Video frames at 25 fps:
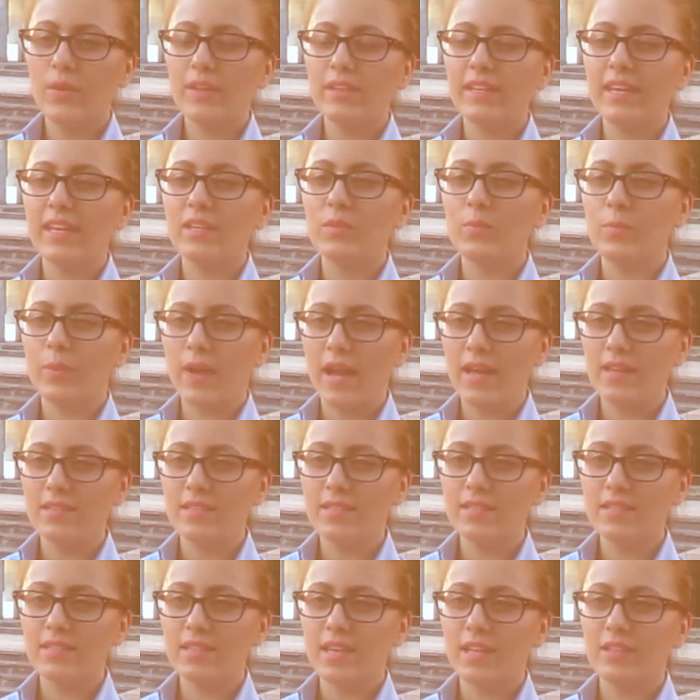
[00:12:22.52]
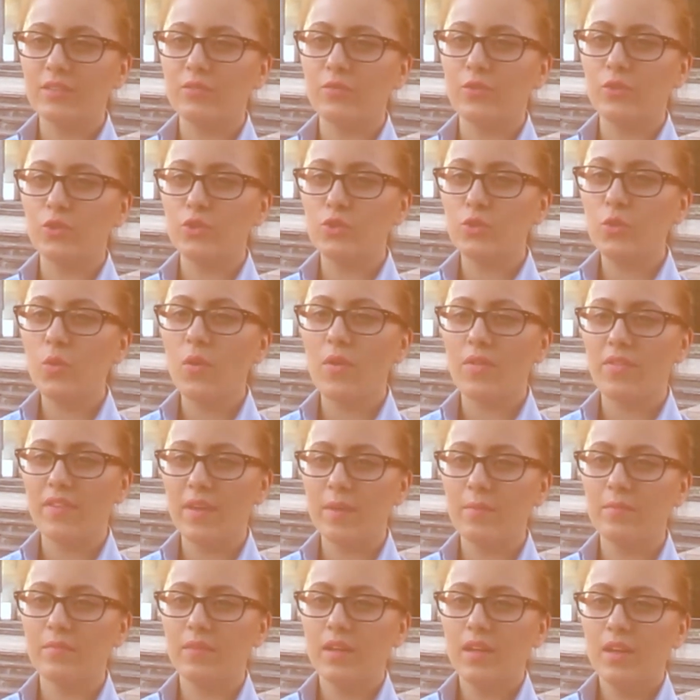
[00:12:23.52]
will get prizes, and for 2 of
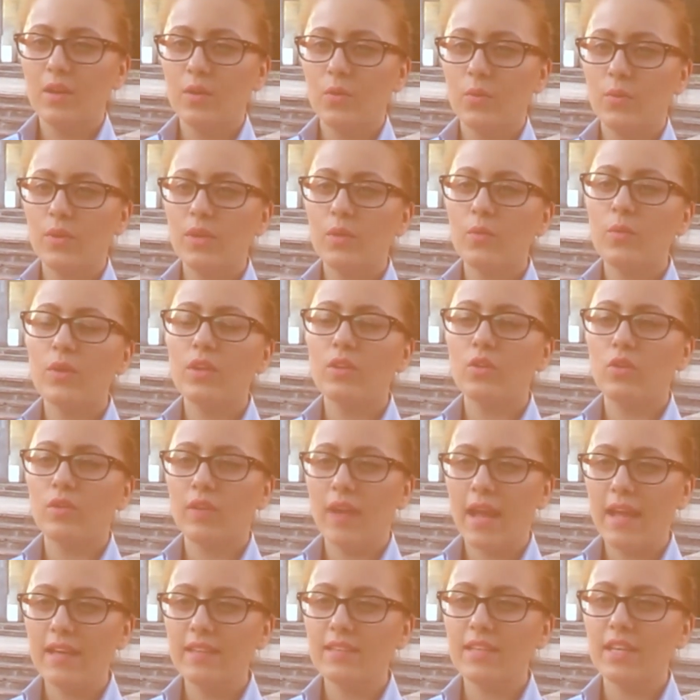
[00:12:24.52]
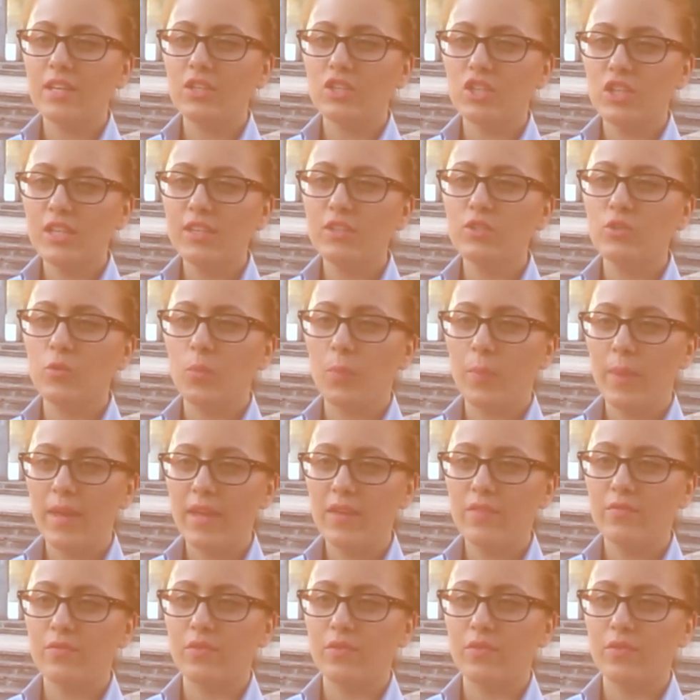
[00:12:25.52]
them, we will write a check to pay